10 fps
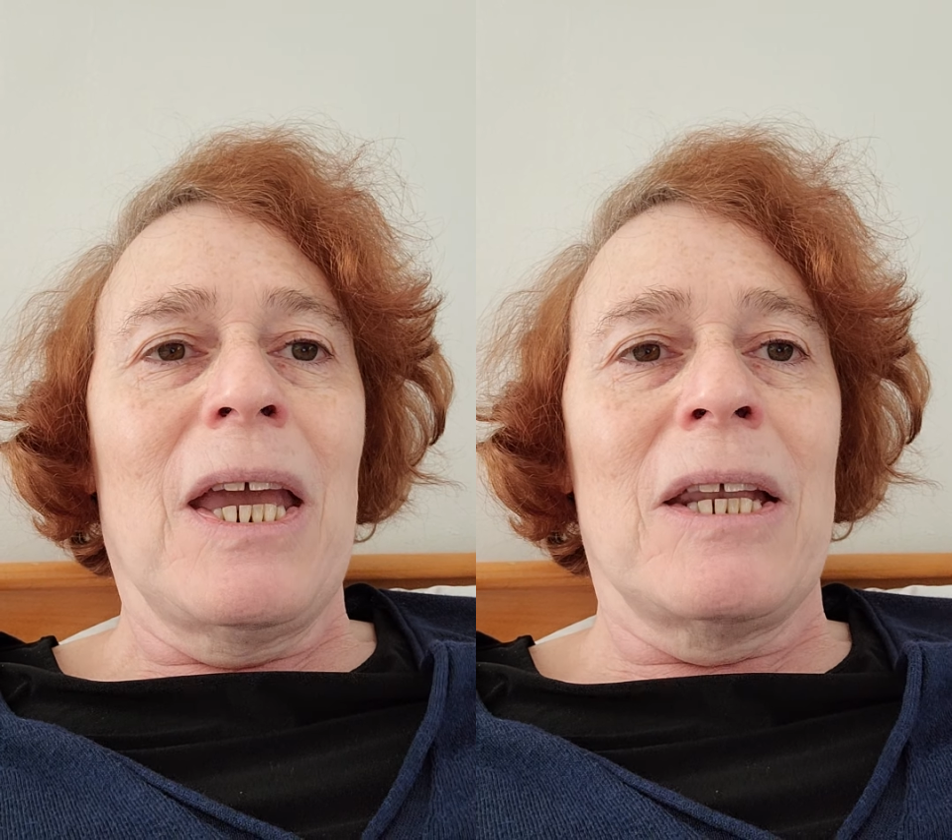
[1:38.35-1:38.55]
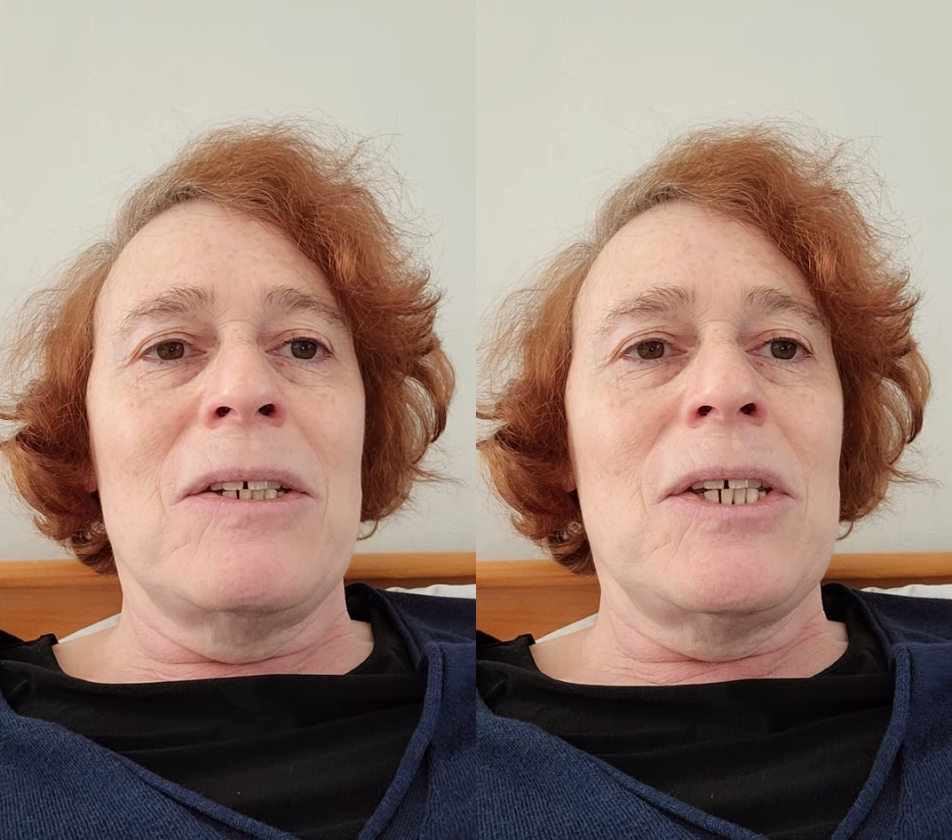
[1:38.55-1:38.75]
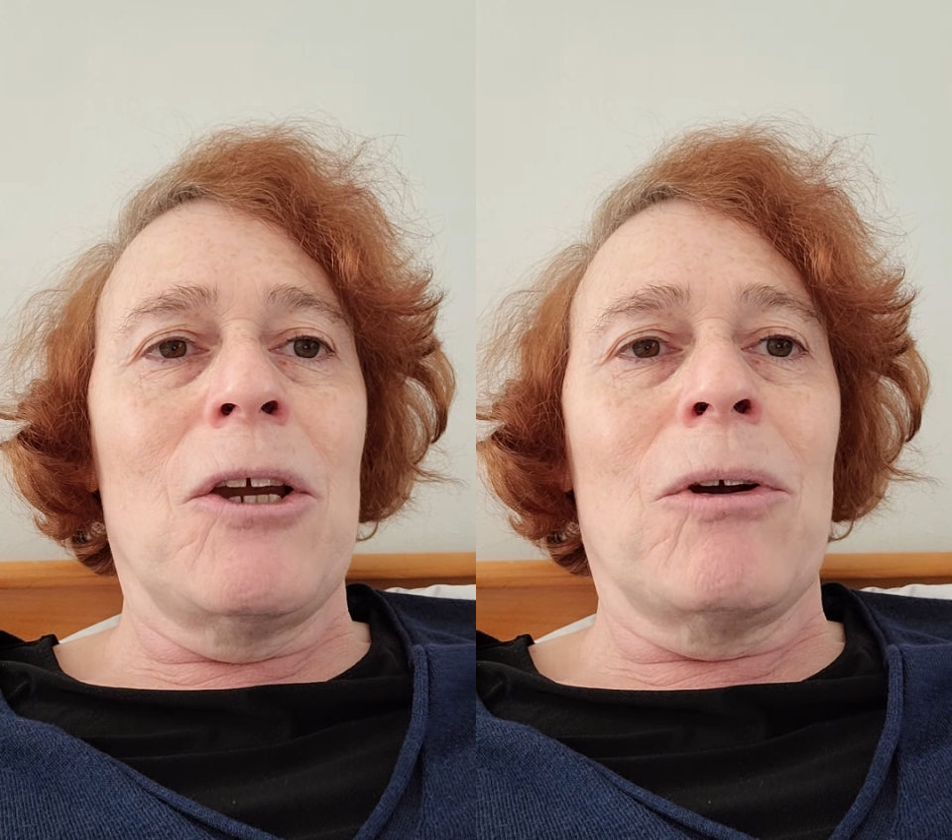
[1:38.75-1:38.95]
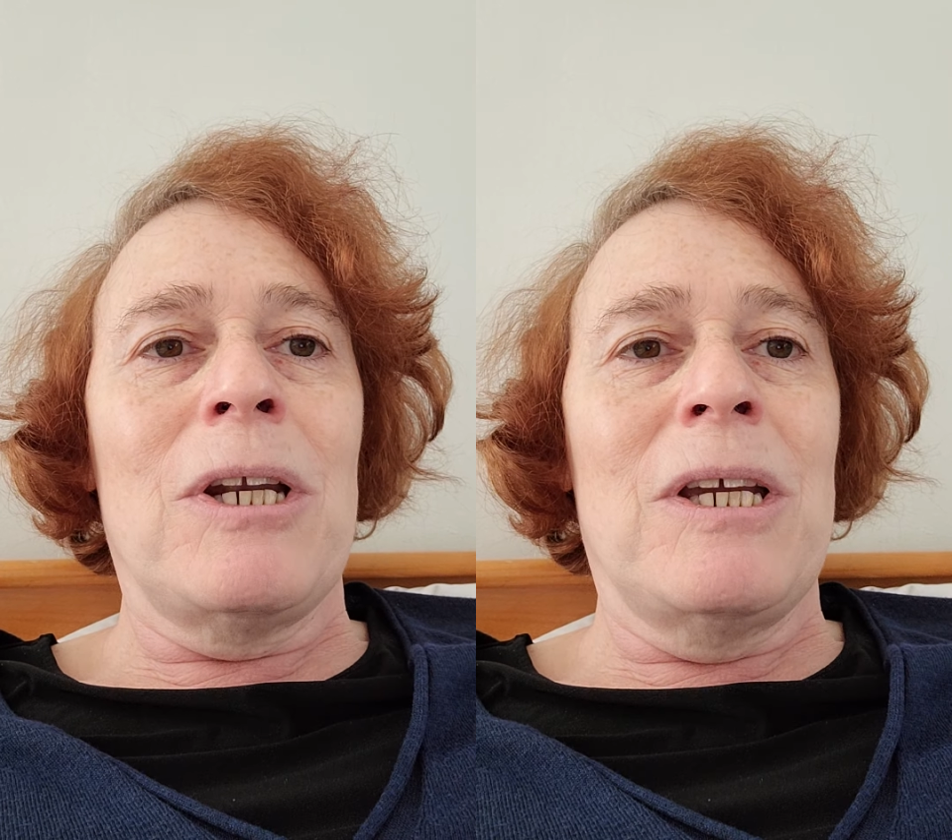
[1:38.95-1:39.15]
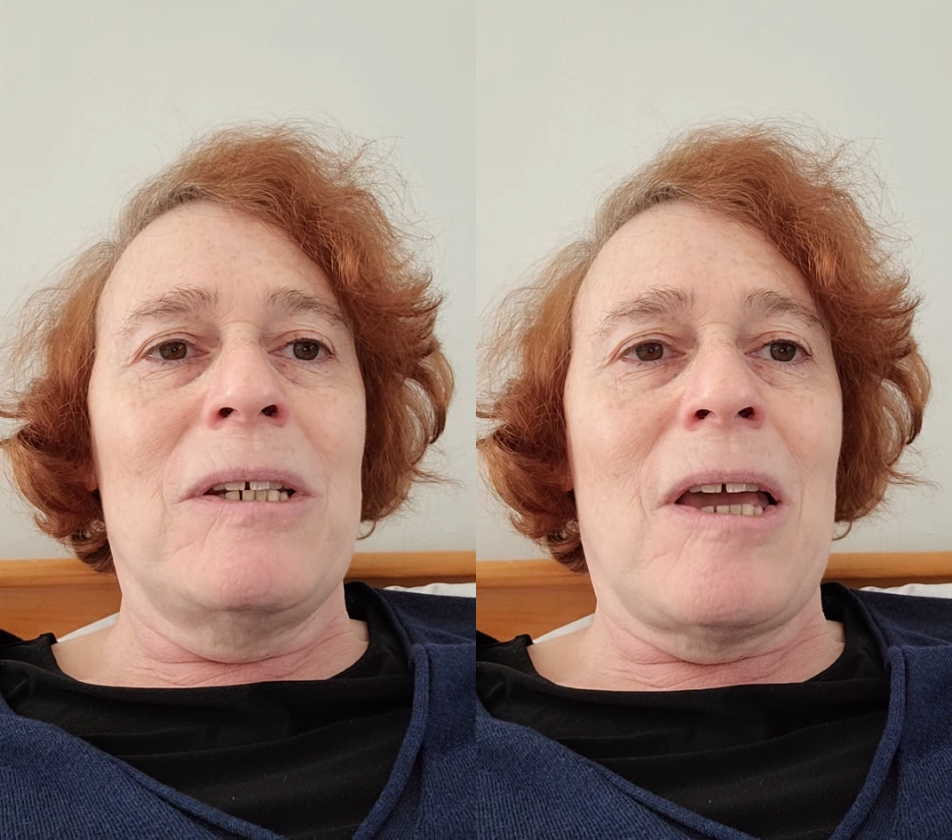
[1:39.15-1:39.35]
and
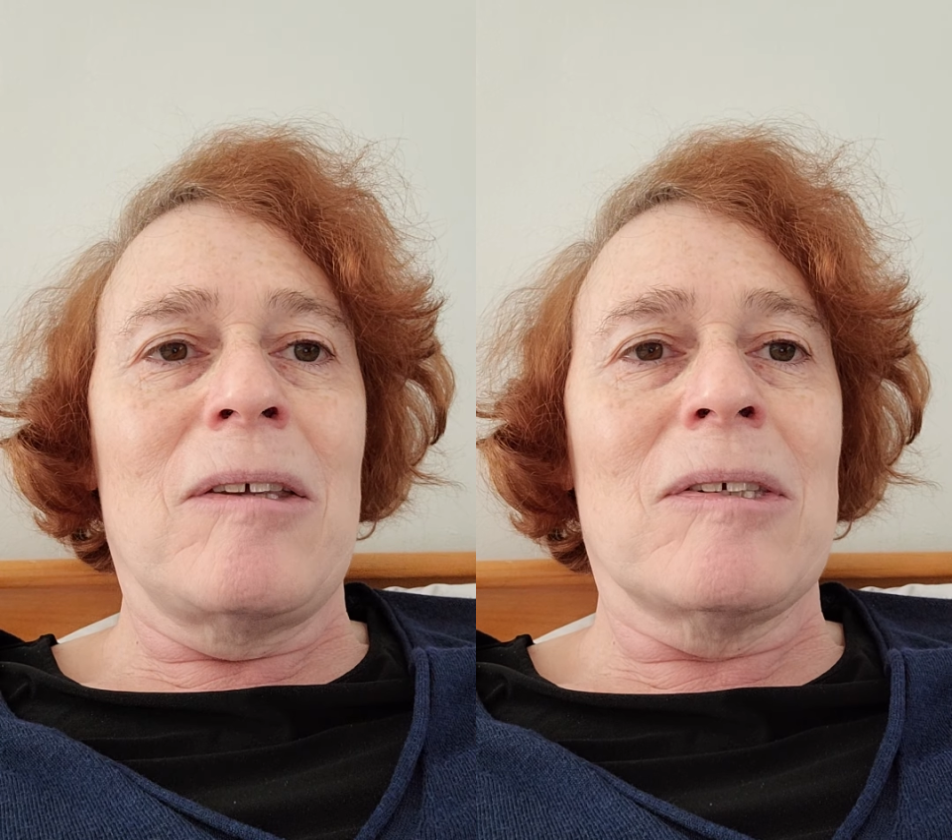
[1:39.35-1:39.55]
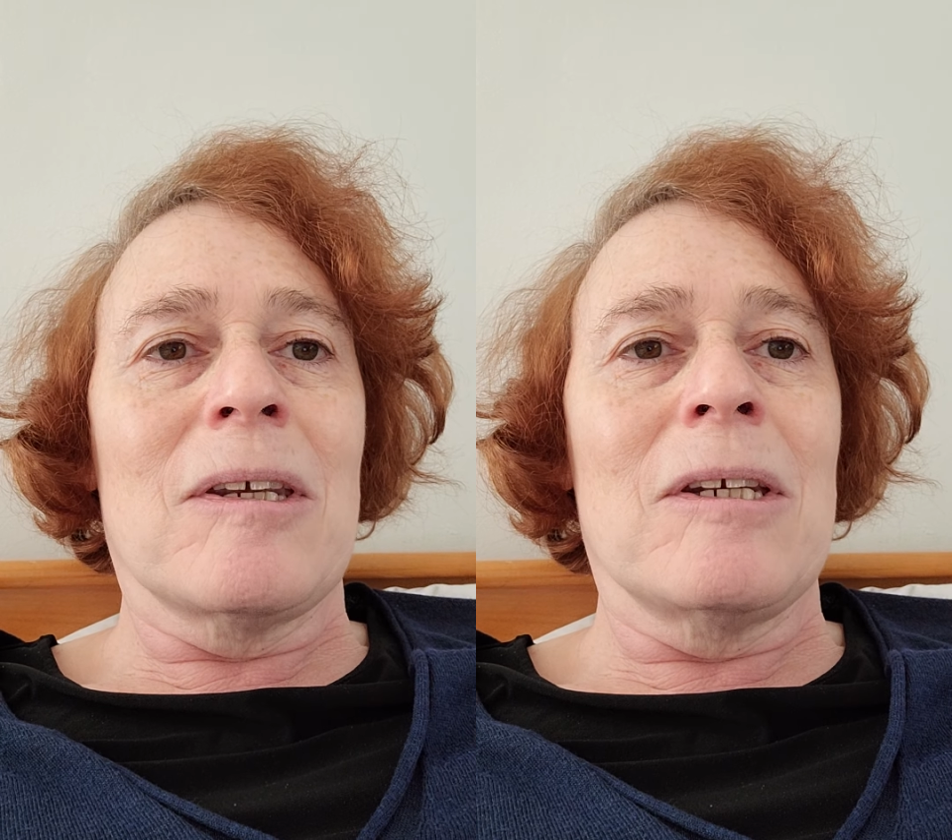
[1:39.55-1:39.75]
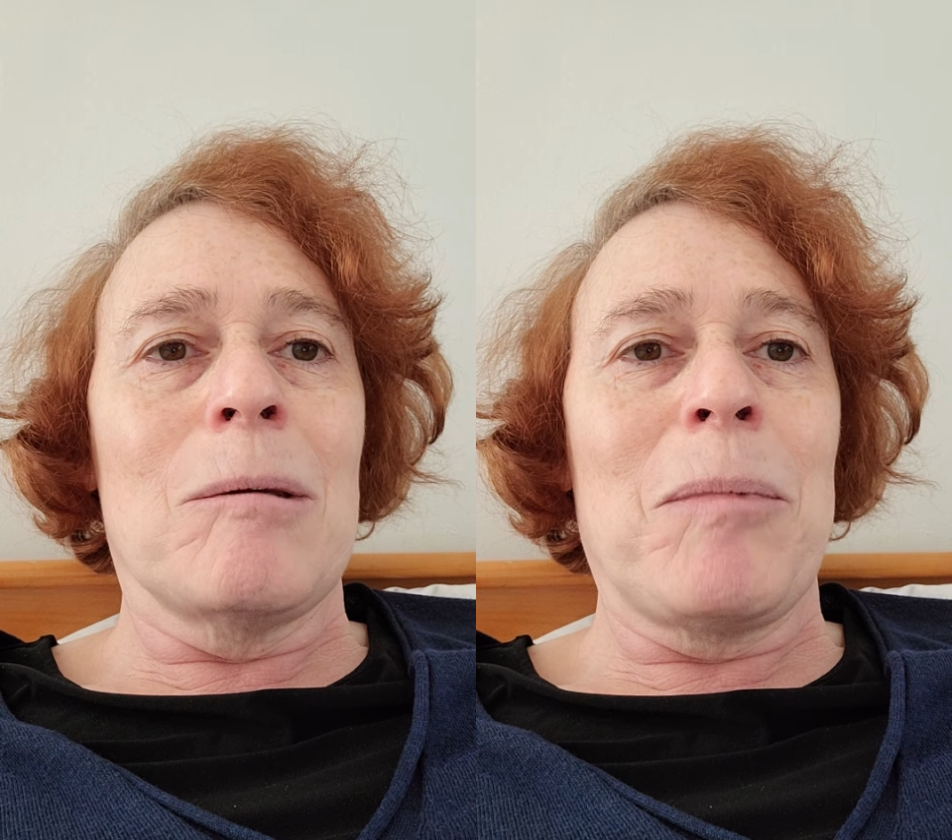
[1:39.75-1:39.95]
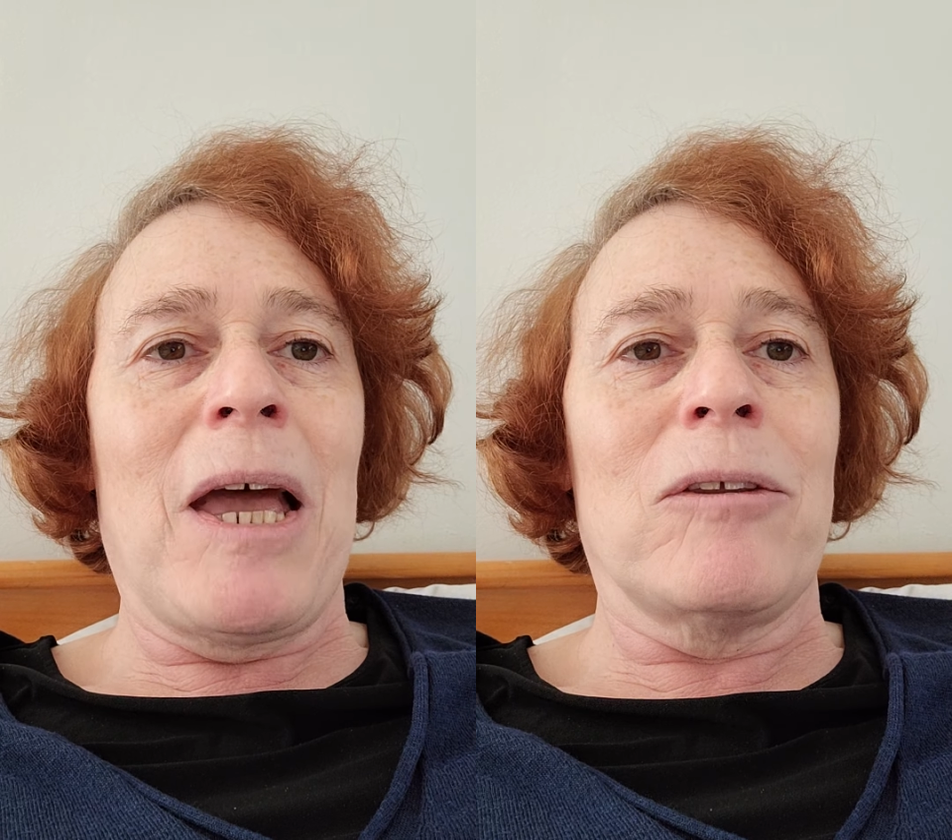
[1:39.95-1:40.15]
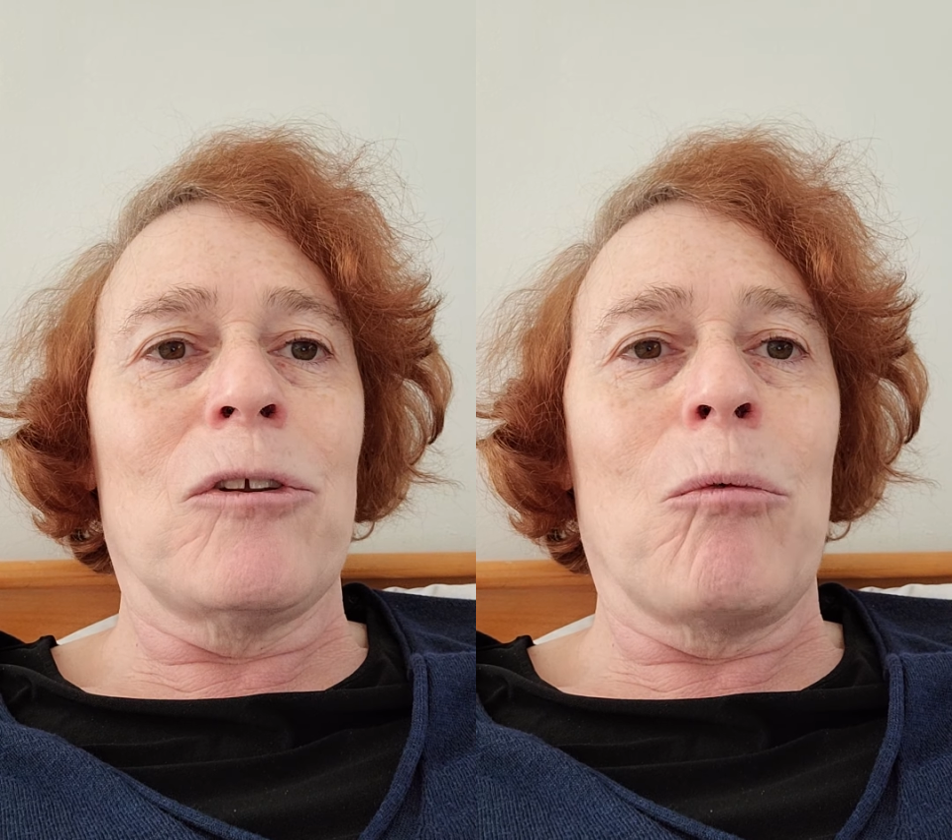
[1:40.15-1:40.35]
tyranny destined to
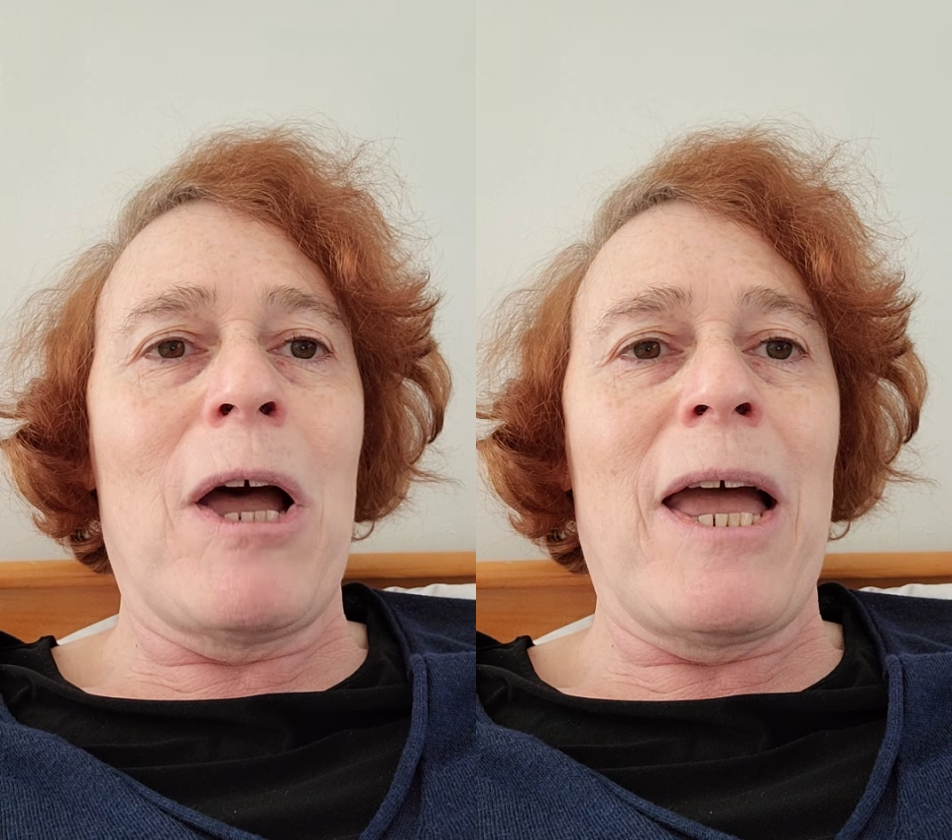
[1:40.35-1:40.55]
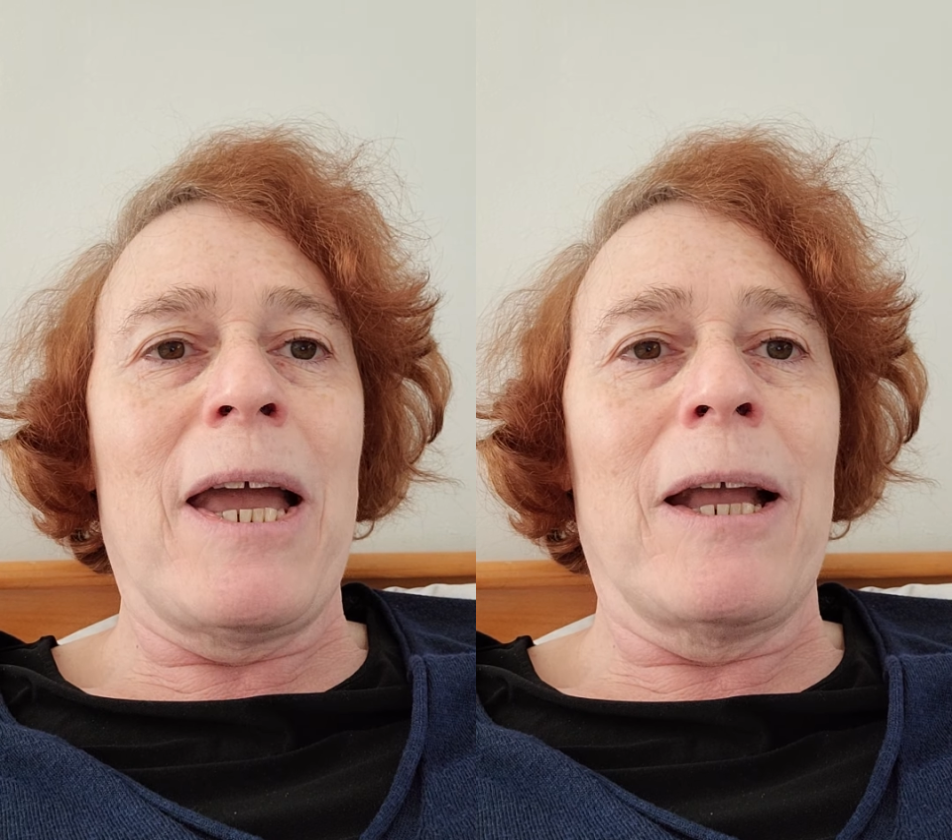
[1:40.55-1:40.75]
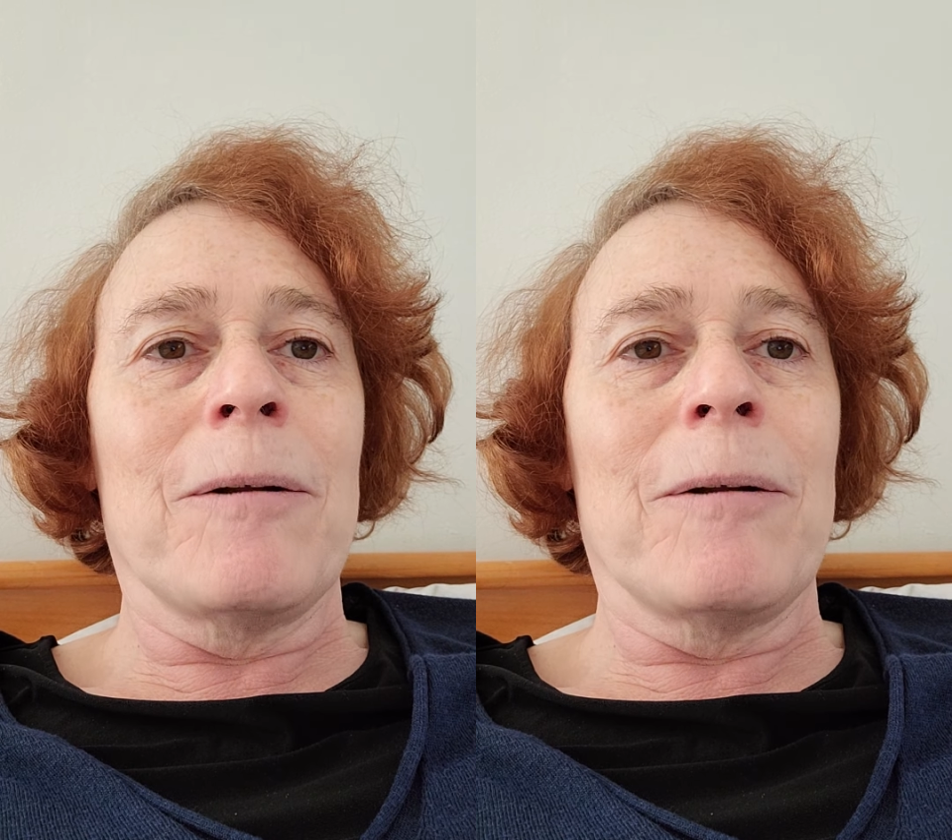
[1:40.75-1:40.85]
pass away.